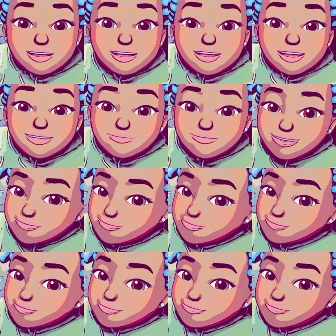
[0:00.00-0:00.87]
find
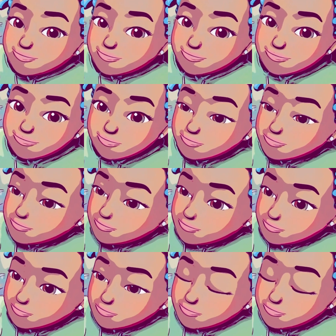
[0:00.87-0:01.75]
yourself a good replica
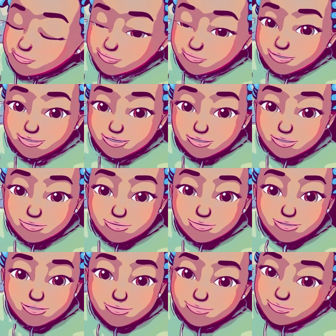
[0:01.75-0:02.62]
or a good dupe and you
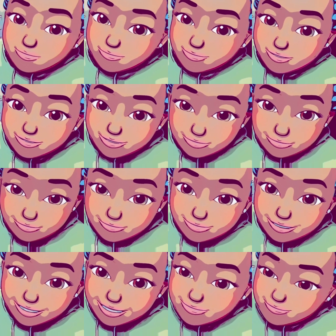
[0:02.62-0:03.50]
just want to stick with
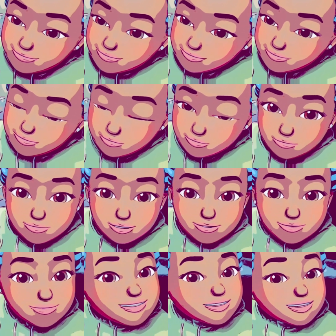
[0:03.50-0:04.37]
that, more power
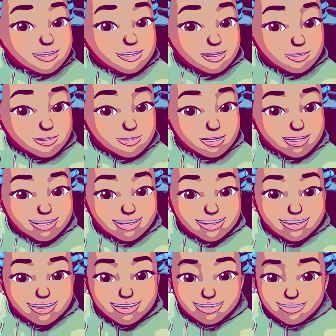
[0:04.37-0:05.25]
to you.
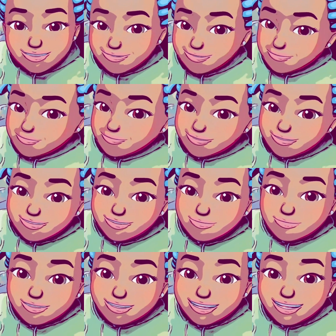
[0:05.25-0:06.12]
There's no
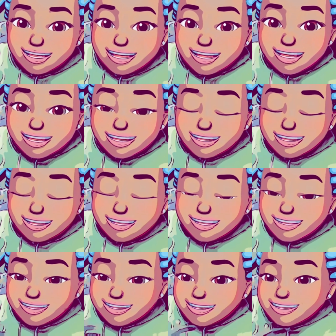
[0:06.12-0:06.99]
judgment here.
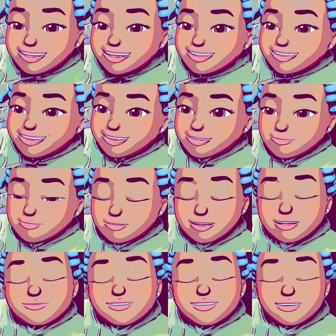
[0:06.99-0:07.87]
I think
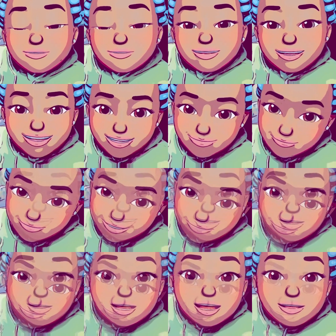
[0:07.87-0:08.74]
whatever makes you happy.
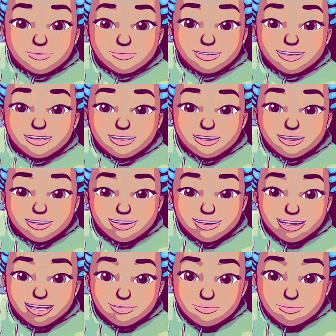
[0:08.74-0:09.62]
I was interested in
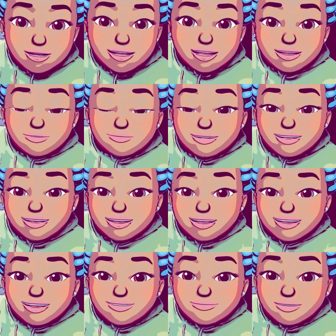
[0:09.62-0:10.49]
picking up the Daisy
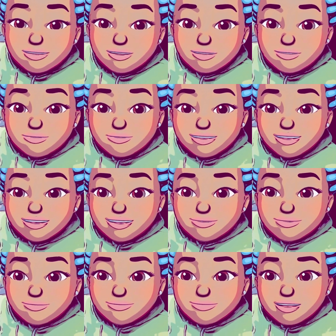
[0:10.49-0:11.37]
Rose to
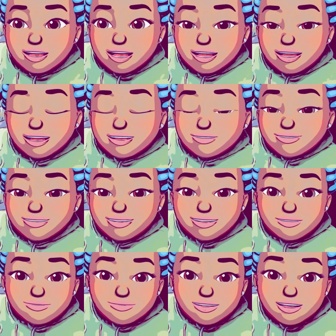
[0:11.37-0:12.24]
try it out to see if
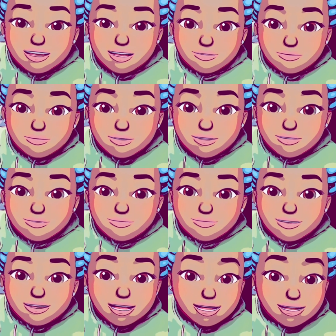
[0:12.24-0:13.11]
I would
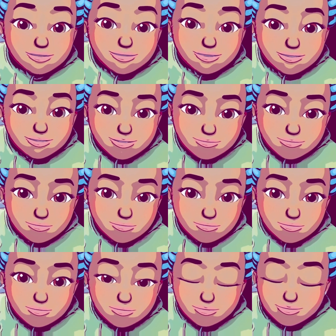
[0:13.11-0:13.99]
like the
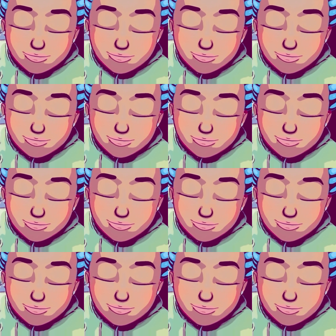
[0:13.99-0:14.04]
Neverfull.